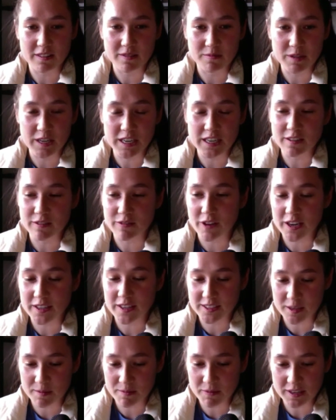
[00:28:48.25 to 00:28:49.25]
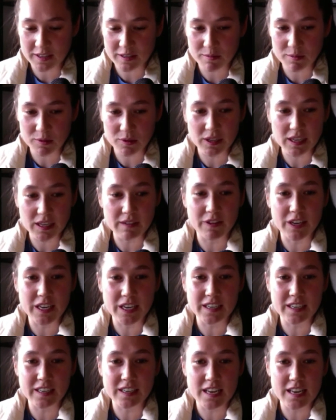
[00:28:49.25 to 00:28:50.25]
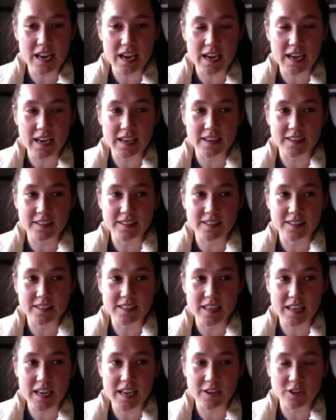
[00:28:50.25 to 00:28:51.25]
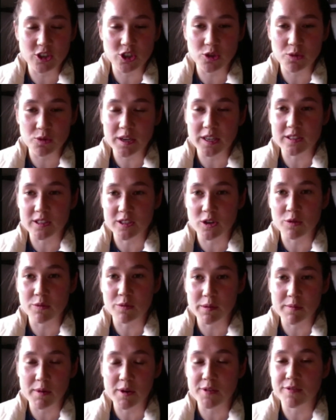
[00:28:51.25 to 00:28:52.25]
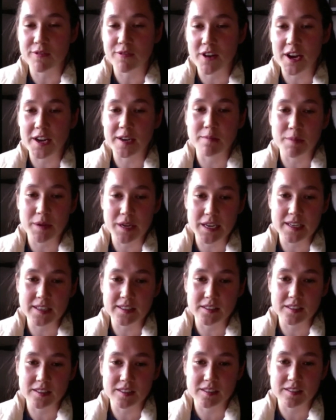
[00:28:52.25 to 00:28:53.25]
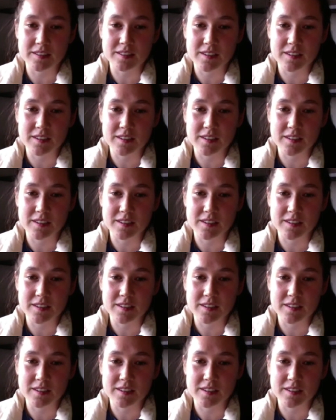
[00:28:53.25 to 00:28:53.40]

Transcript: We need to find something to believe in, and in doing so, we will find peace.